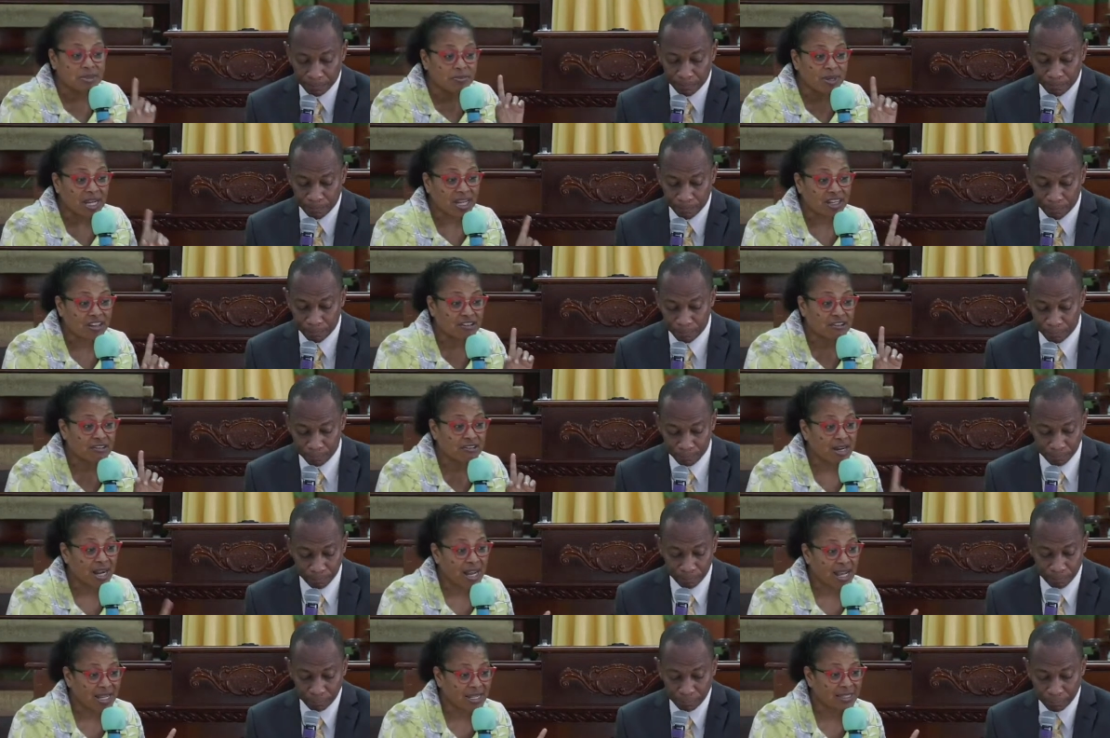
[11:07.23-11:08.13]
Speaker 1: by
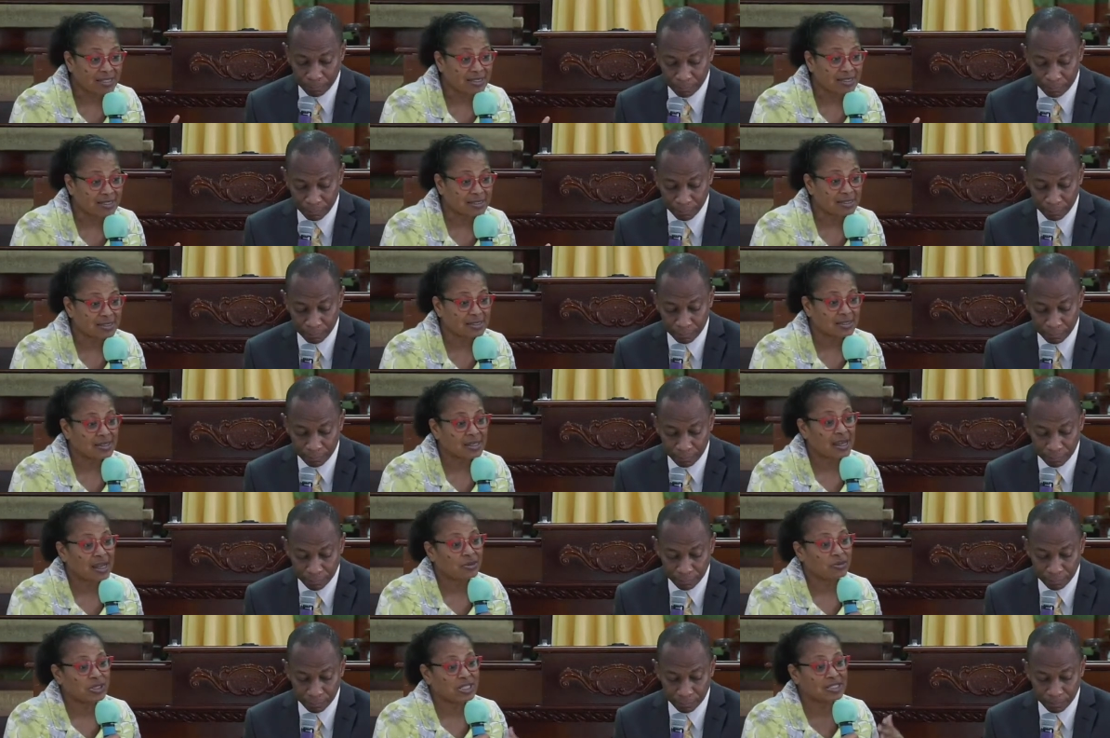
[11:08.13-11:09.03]
Christ,
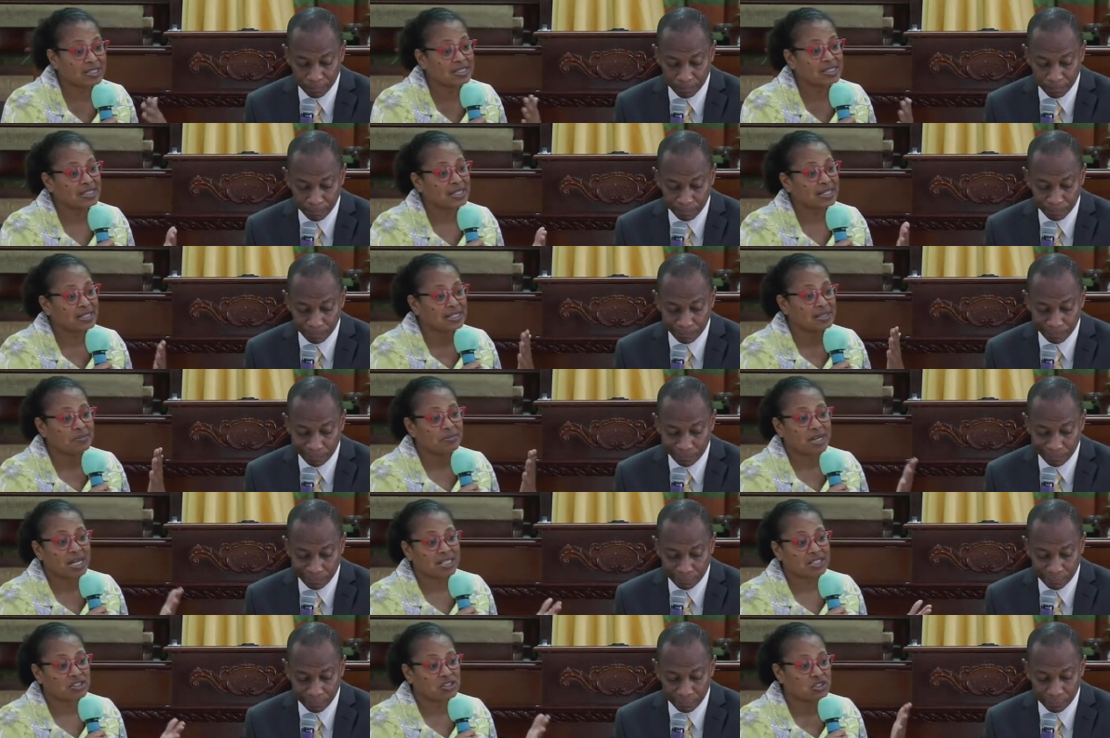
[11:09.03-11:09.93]
and we see that in
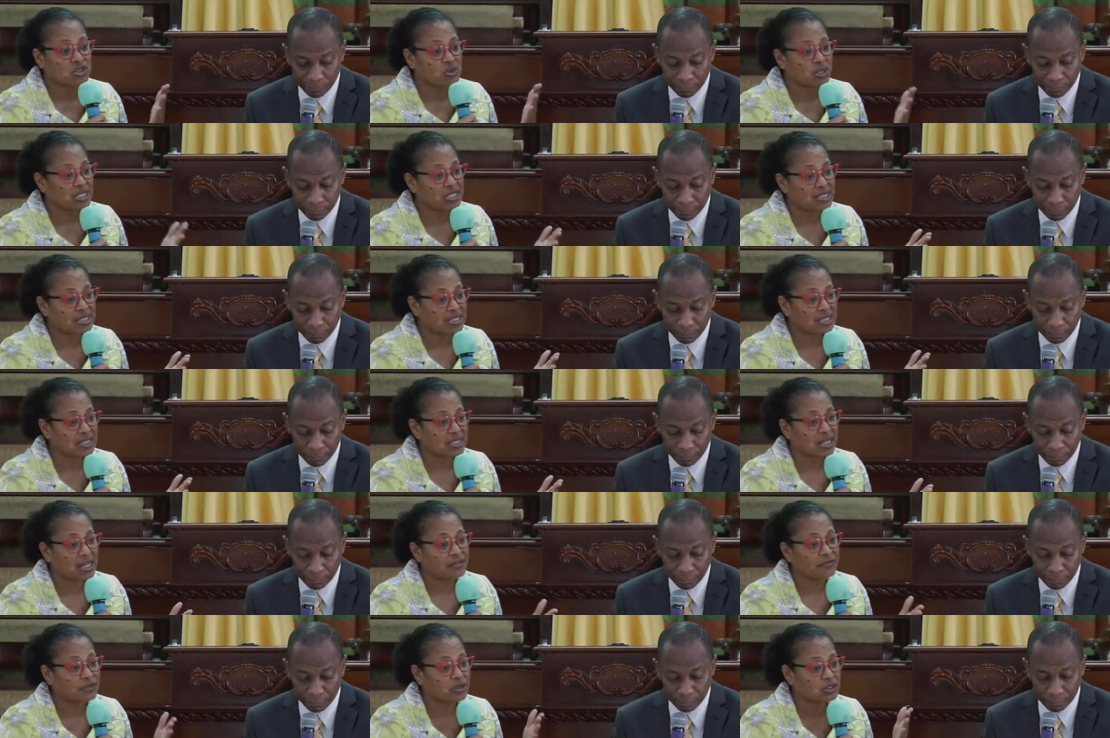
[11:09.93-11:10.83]
Matthew 20
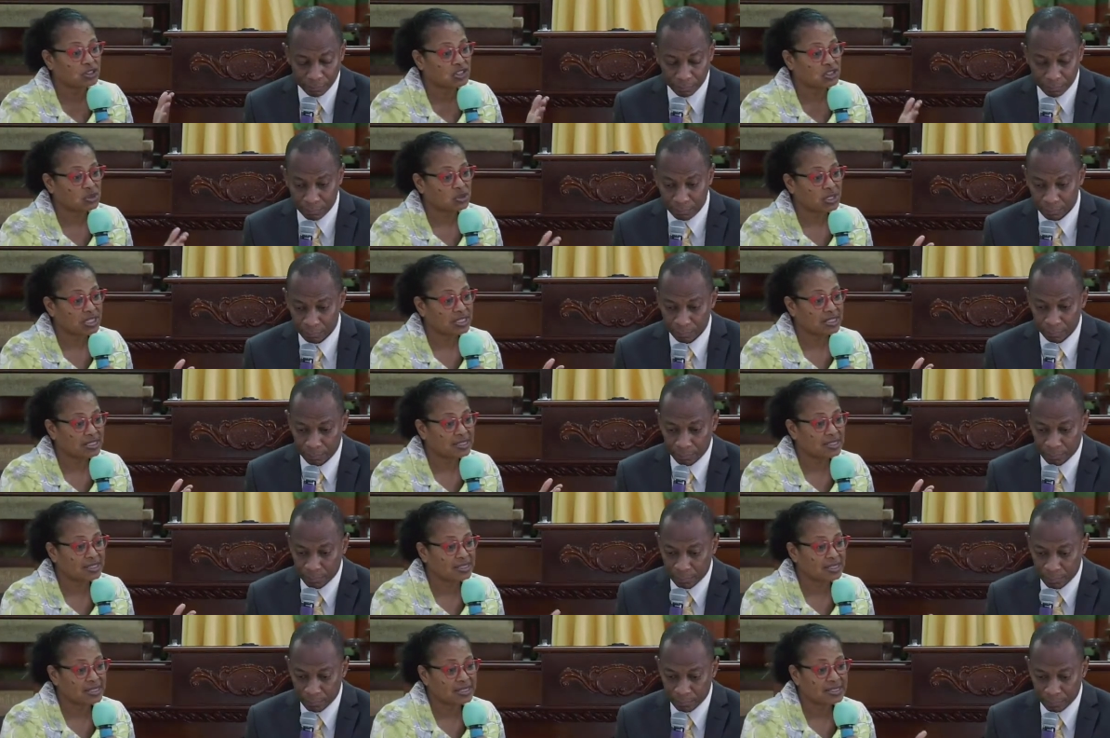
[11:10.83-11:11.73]
and verse
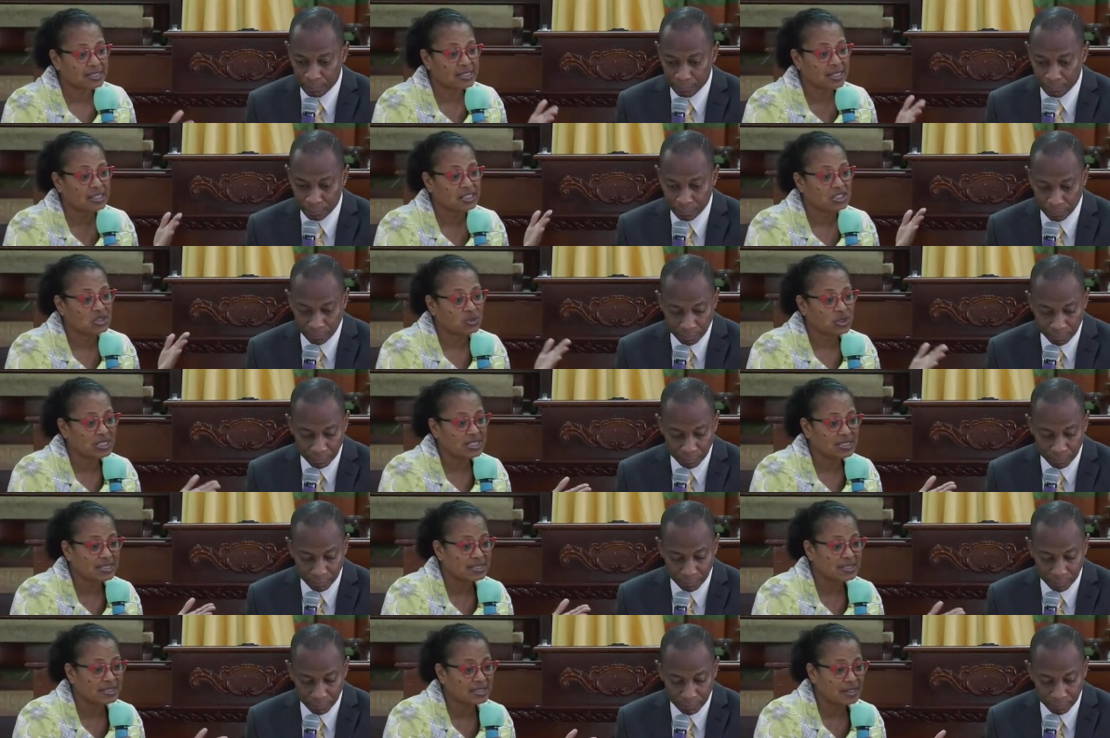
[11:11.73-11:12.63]
26 and
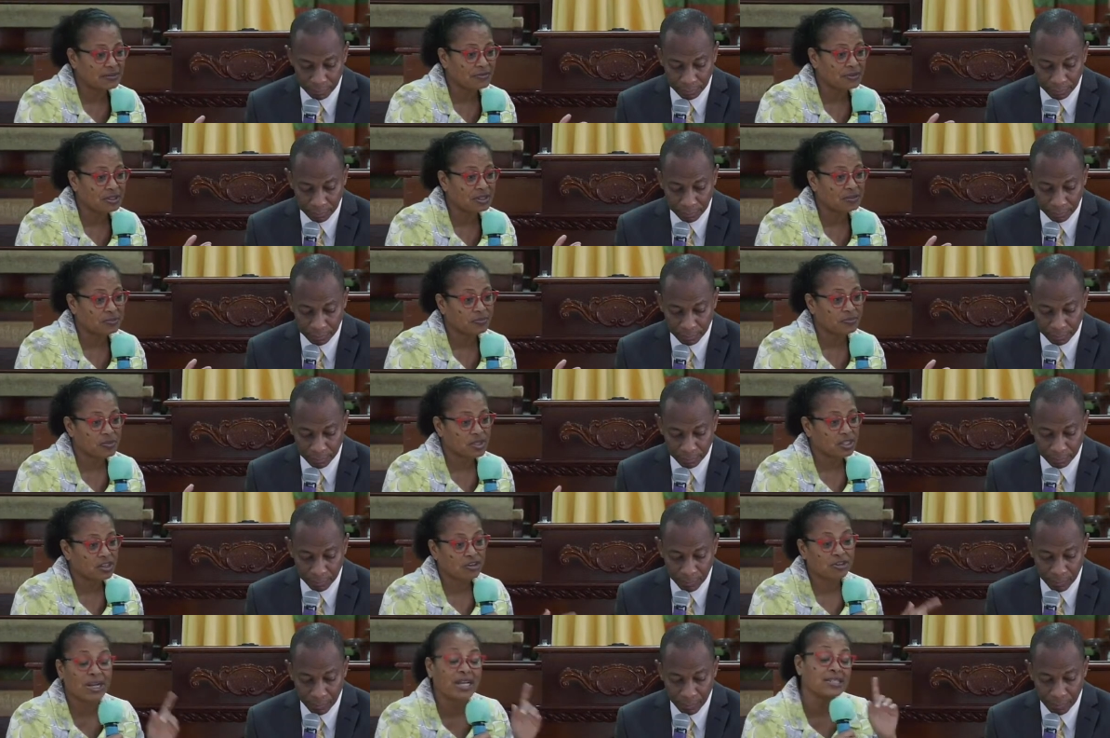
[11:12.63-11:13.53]
27.
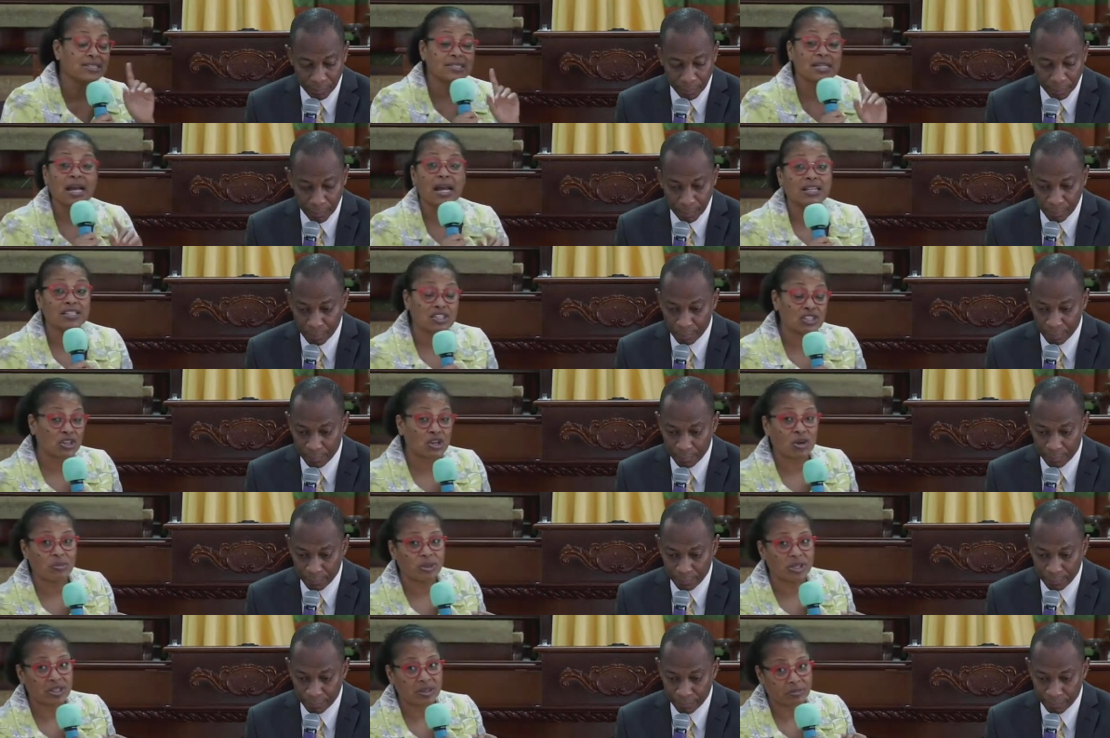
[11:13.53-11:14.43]
Christ had to come
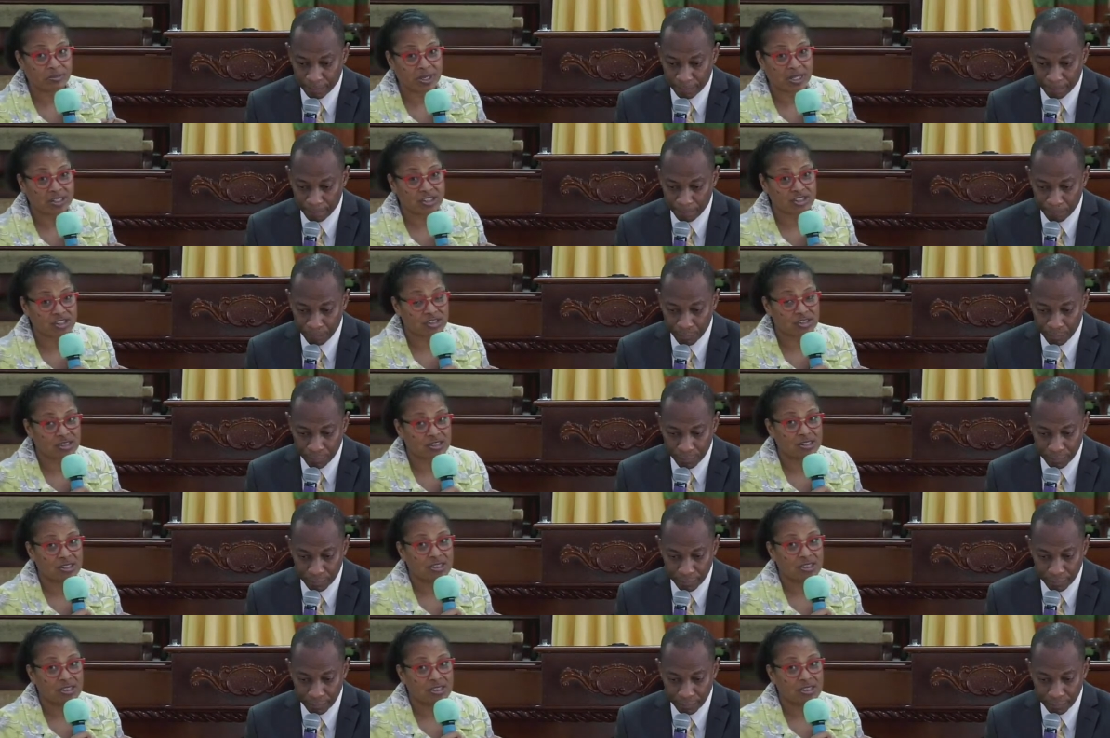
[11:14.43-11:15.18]
in the picture